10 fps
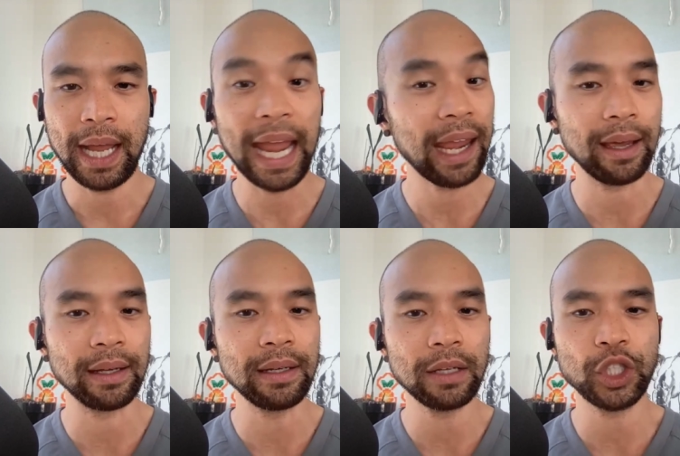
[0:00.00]

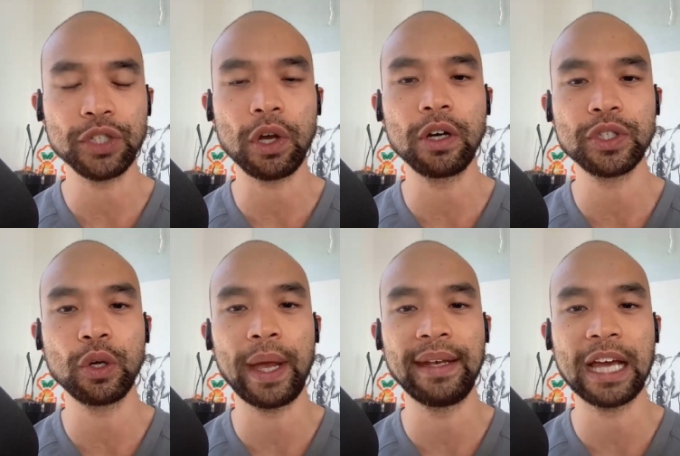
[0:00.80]
And she's also
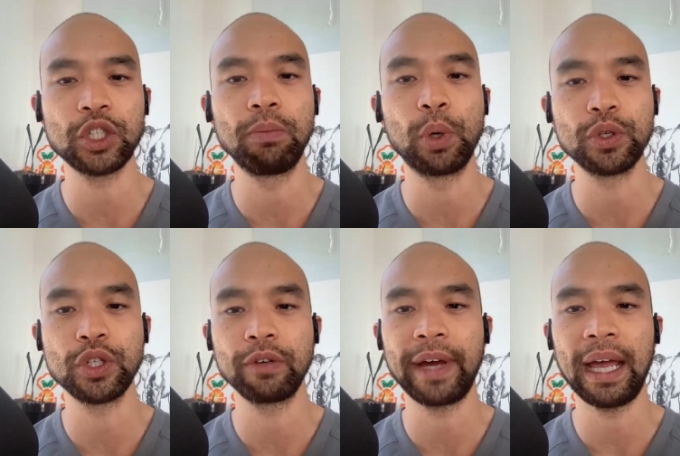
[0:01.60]
a national board
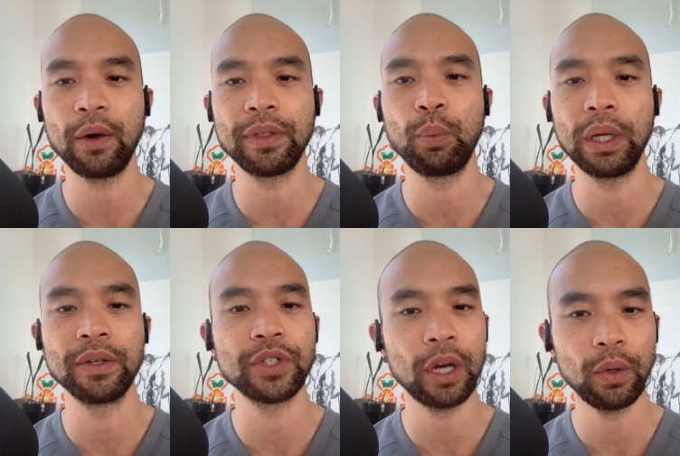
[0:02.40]
certified health and
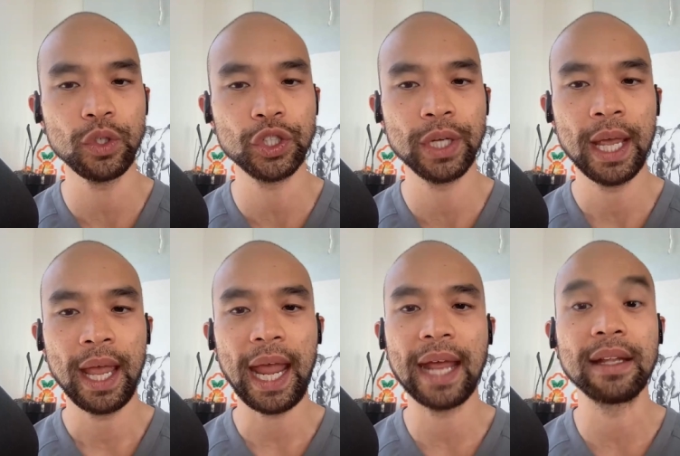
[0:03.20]
wellness coach
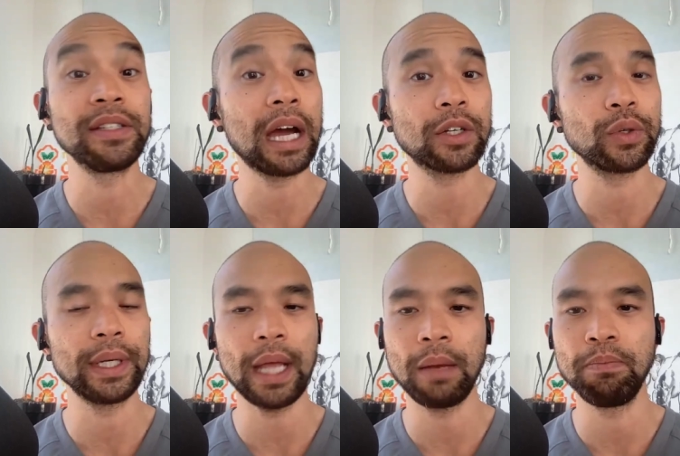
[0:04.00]
and a
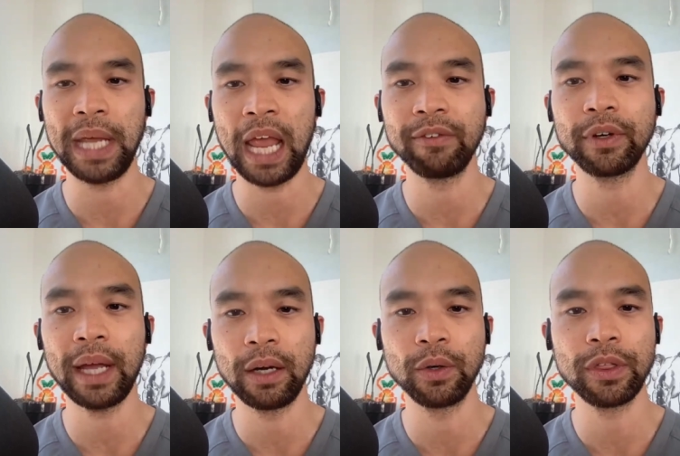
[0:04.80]
doctorate in behavioral
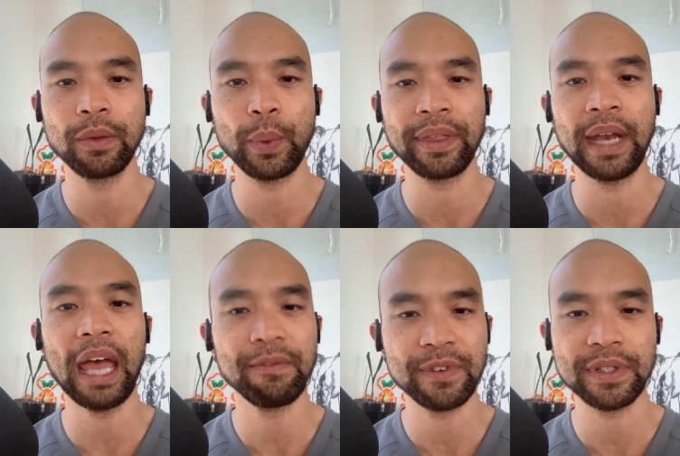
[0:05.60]
health with an
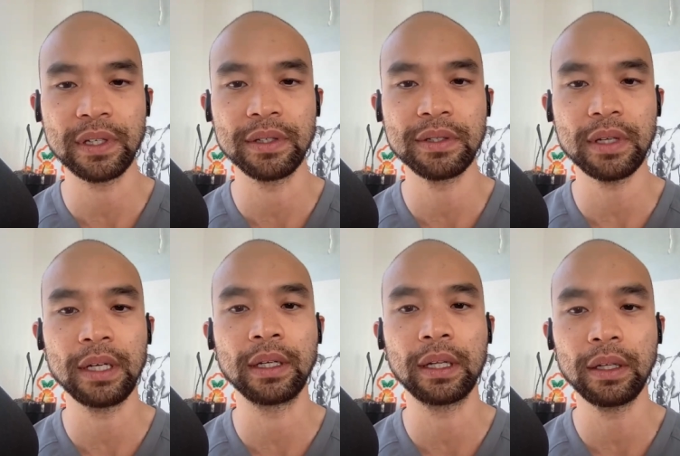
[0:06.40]
emphasis
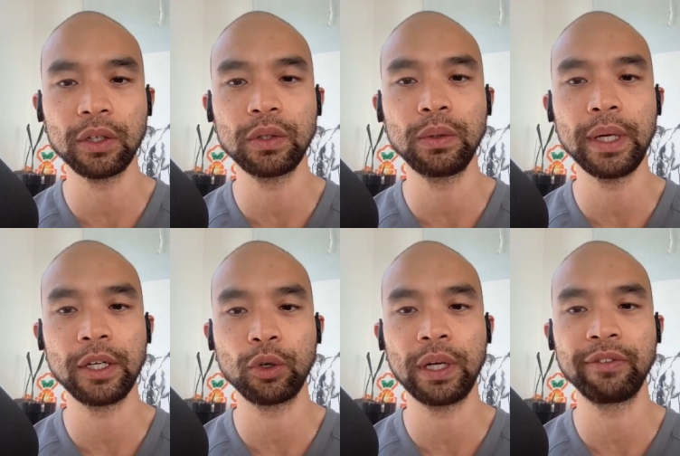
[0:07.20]
in clinical
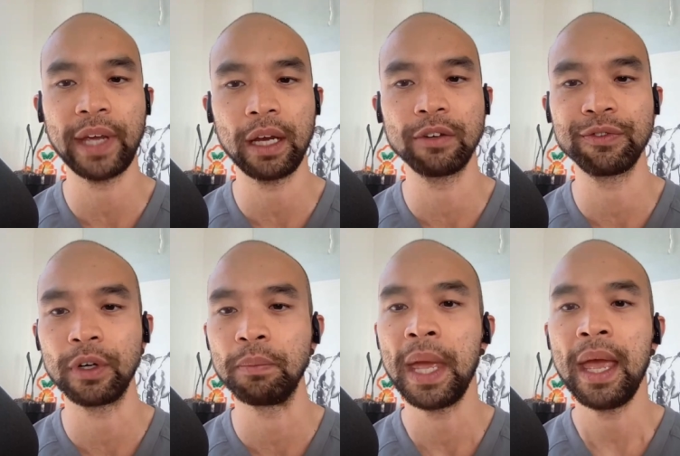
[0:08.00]
integrative care
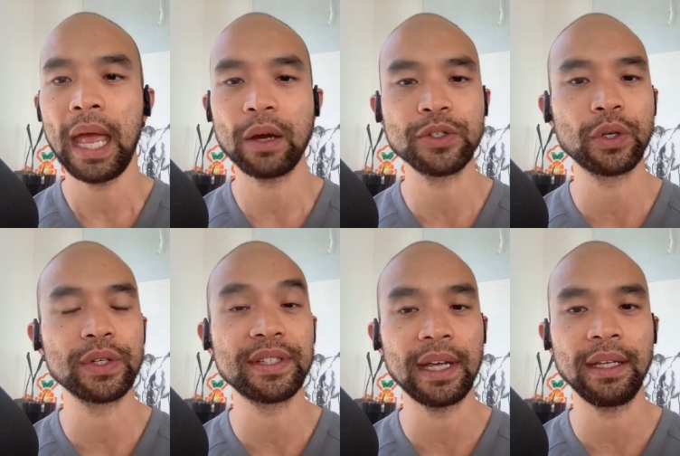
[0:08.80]
from Arizona
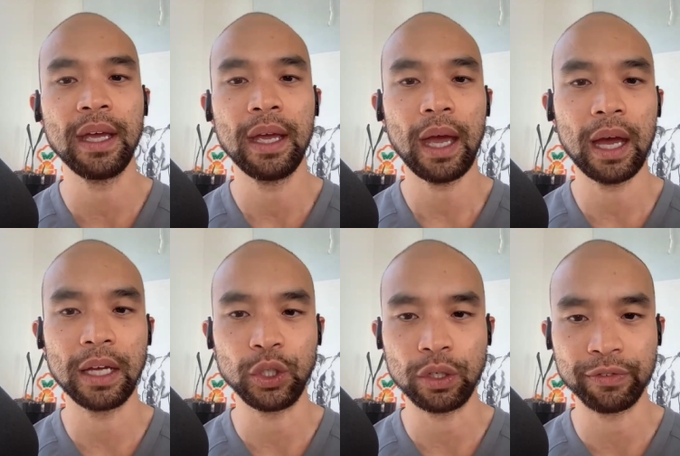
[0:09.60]
State uh,
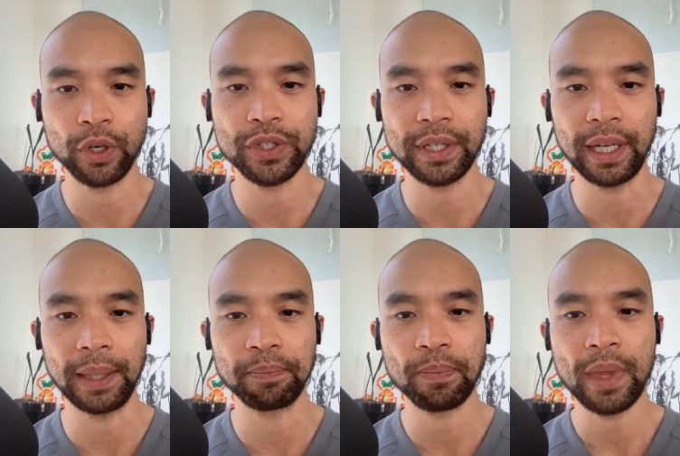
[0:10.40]
University.